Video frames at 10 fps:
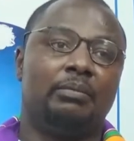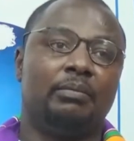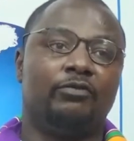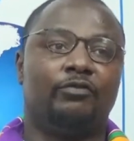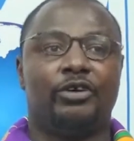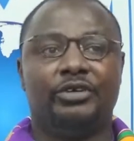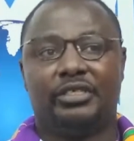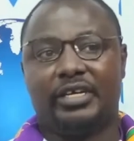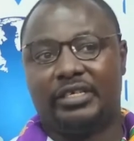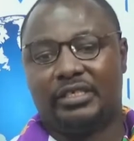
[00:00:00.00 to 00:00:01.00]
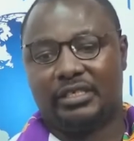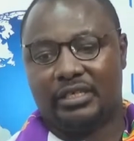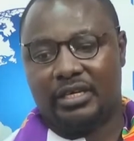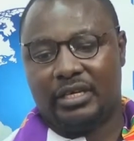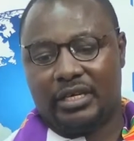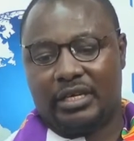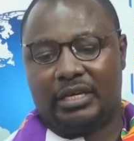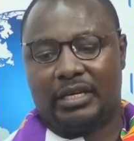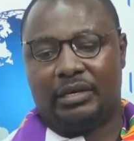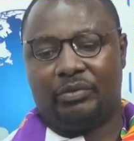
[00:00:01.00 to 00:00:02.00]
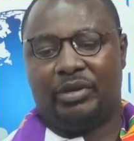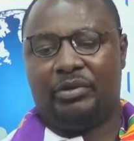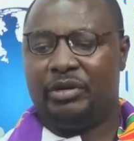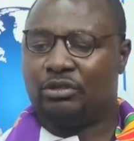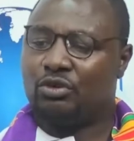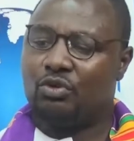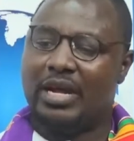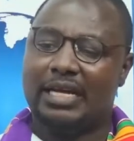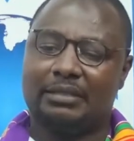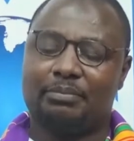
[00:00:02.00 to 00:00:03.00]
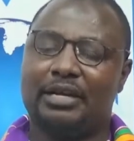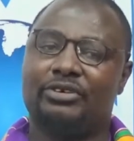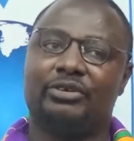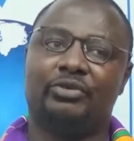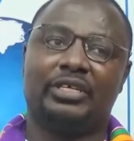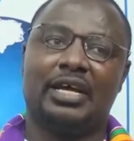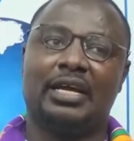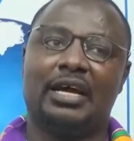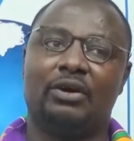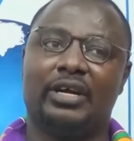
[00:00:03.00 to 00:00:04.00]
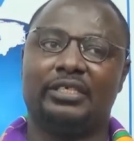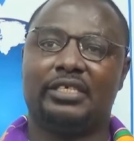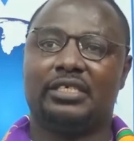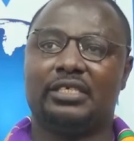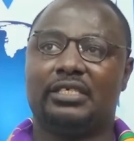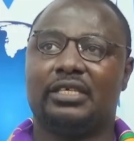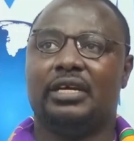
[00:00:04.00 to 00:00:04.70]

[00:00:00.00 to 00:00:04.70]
For instance, we're also good at partnering with other organizations.